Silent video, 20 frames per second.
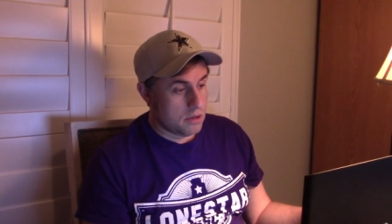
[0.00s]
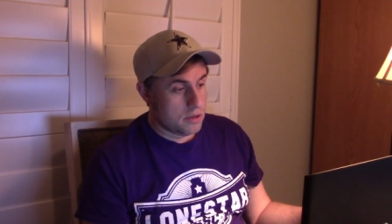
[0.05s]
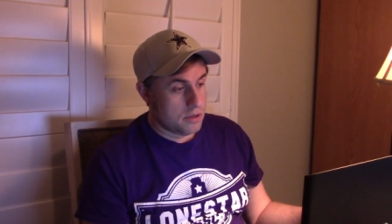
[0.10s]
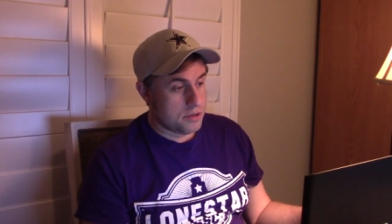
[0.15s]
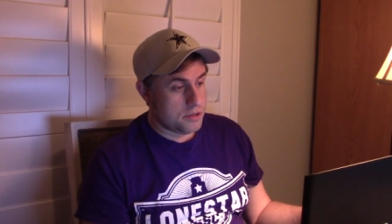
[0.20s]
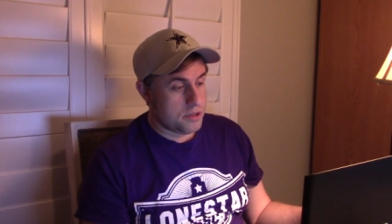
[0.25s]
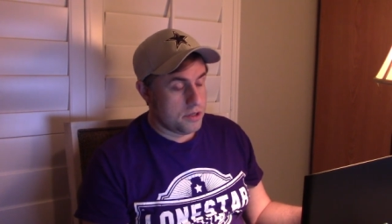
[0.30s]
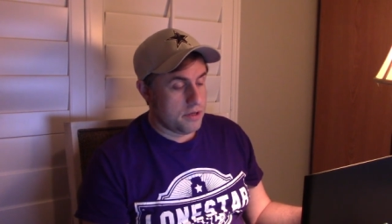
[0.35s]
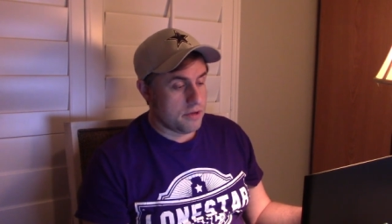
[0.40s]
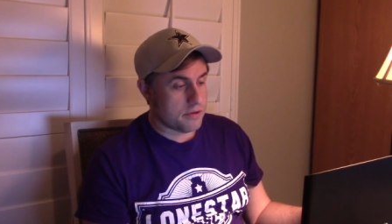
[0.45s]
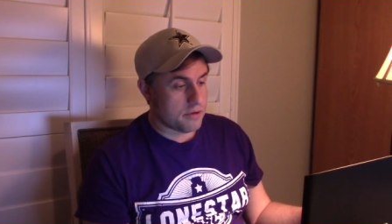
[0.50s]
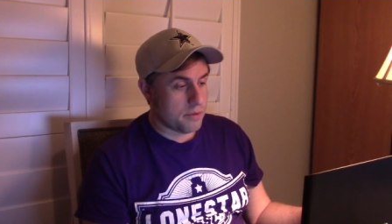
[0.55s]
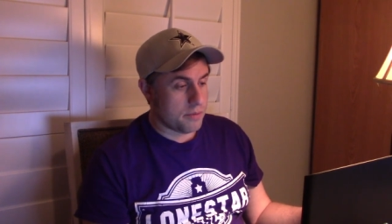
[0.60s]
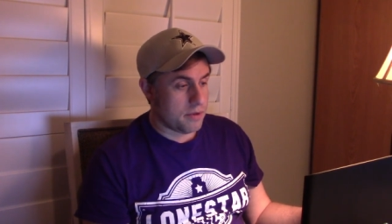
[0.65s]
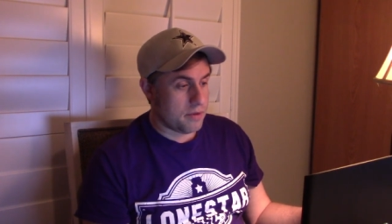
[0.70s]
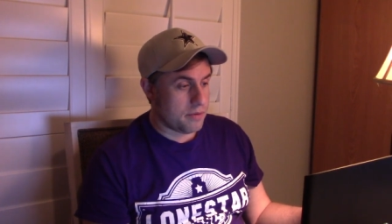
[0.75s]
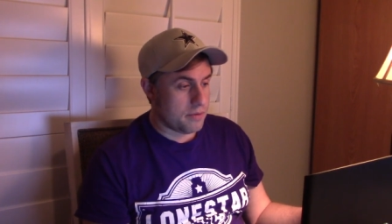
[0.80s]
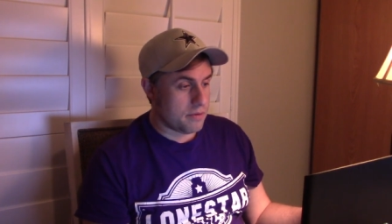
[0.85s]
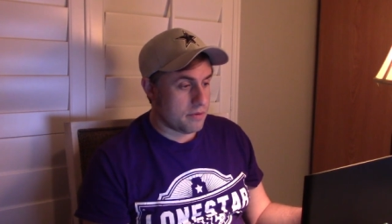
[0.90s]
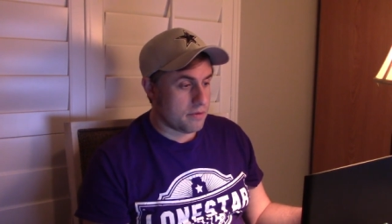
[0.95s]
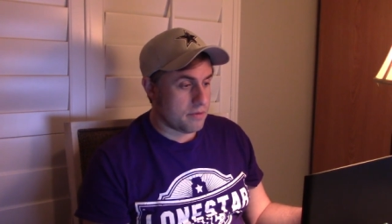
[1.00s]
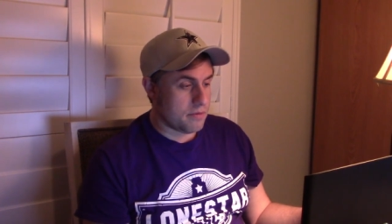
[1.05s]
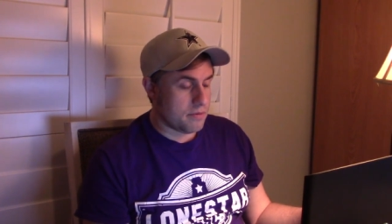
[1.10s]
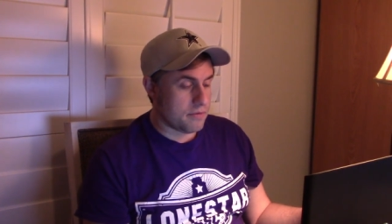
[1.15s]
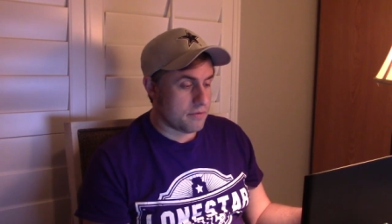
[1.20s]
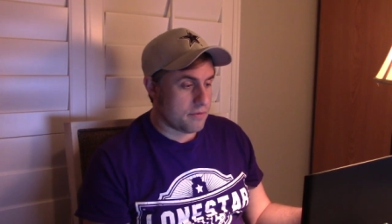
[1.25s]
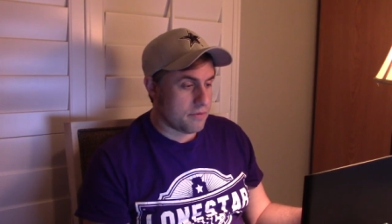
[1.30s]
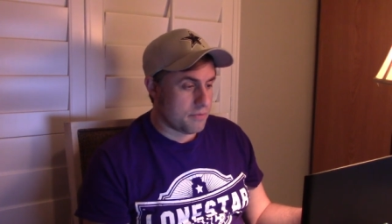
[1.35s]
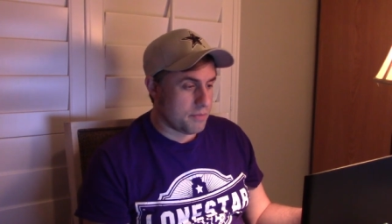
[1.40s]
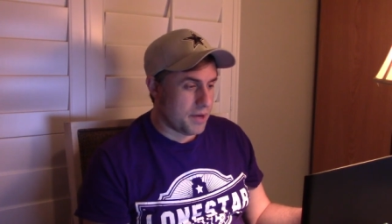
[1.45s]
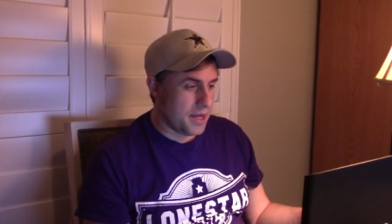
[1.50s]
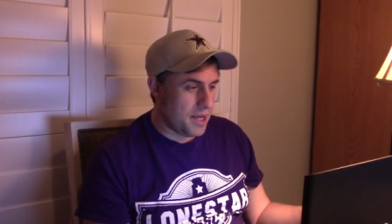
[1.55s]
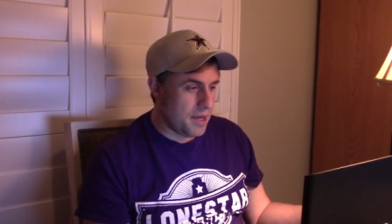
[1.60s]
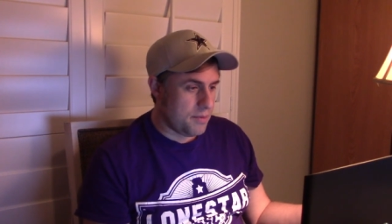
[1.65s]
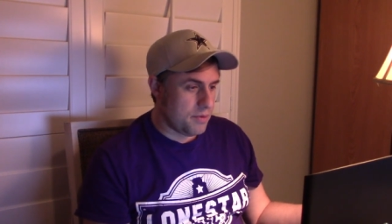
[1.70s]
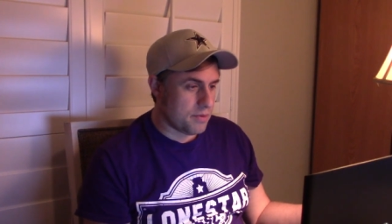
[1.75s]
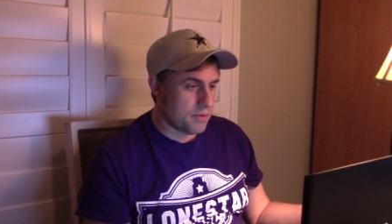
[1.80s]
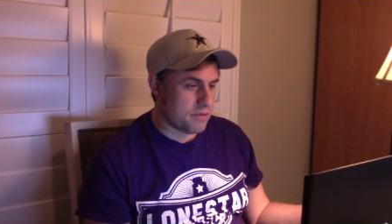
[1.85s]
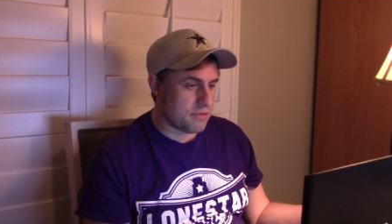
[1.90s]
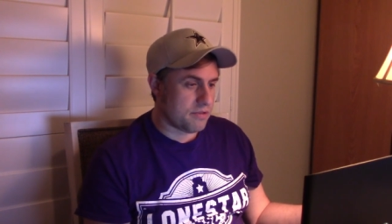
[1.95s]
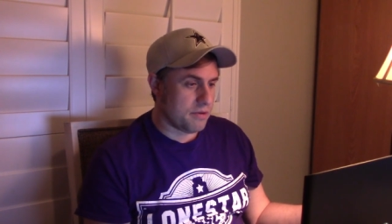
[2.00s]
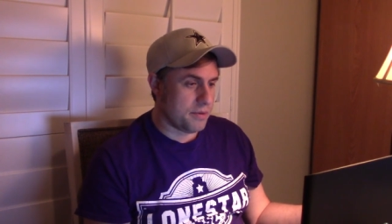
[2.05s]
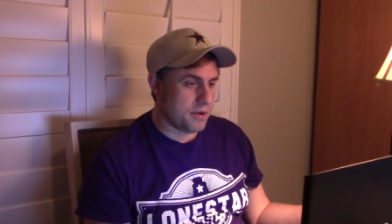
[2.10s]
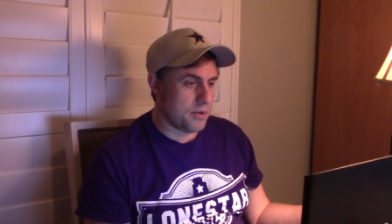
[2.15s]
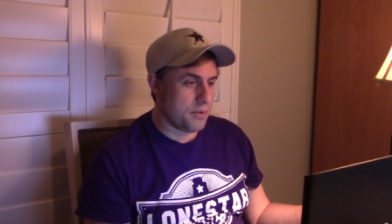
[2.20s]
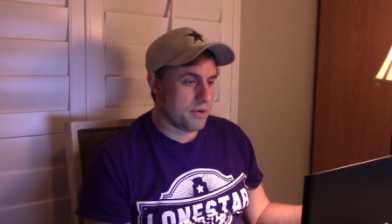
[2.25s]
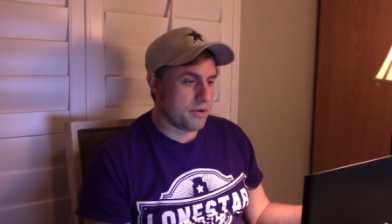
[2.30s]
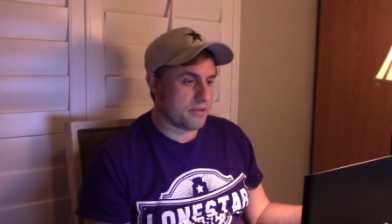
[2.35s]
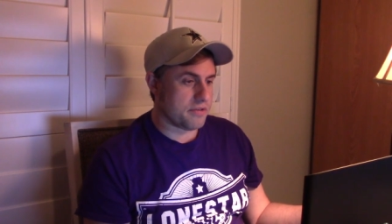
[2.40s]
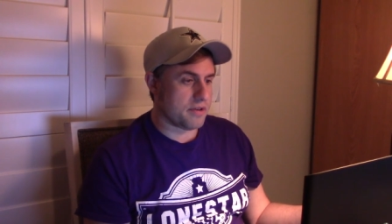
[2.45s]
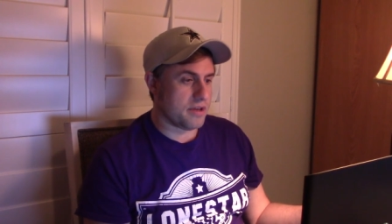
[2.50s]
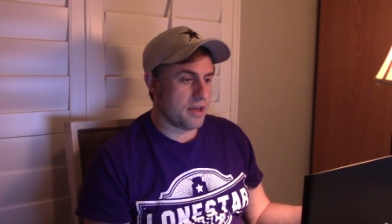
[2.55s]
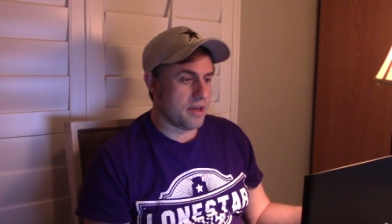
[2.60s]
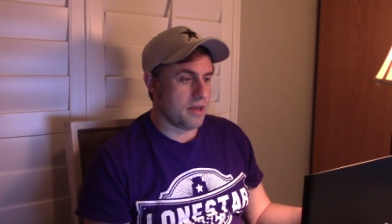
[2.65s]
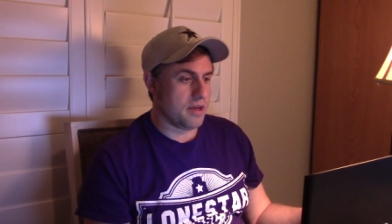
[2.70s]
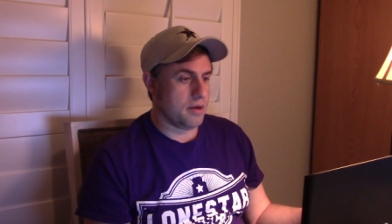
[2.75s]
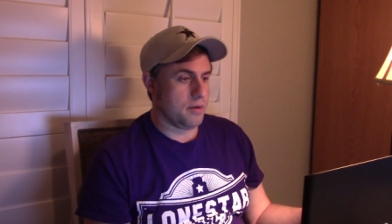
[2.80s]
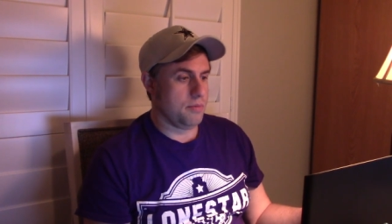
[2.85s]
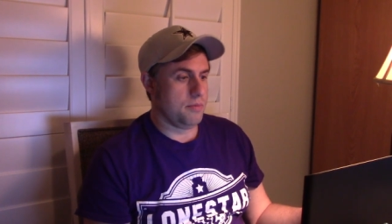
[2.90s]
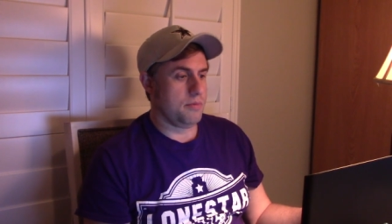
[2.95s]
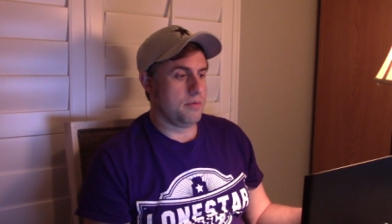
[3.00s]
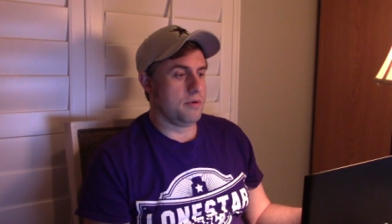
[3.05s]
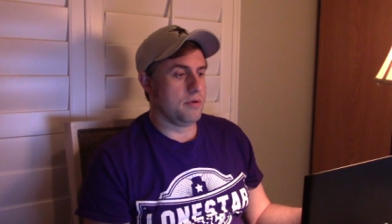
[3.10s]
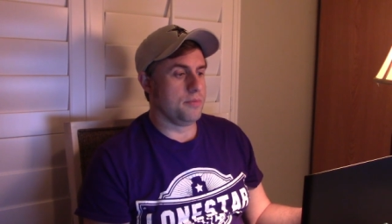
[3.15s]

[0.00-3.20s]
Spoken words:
geez, I mean, if Miami was somehow in this game,